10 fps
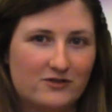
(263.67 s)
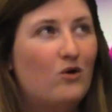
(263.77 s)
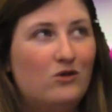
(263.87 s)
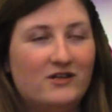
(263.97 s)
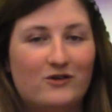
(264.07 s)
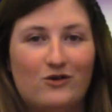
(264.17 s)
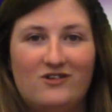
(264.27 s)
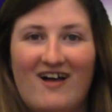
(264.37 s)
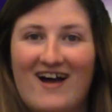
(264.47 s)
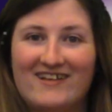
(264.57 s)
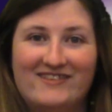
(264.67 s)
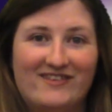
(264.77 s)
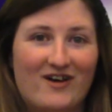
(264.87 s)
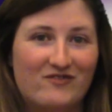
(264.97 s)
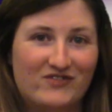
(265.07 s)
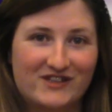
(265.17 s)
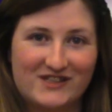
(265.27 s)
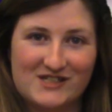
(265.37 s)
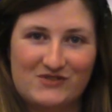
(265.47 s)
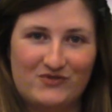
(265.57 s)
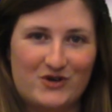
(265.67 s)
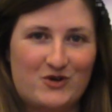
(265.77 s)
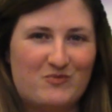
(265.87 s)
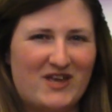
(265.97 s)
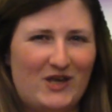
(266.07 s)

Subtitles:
All in all, I loved this film.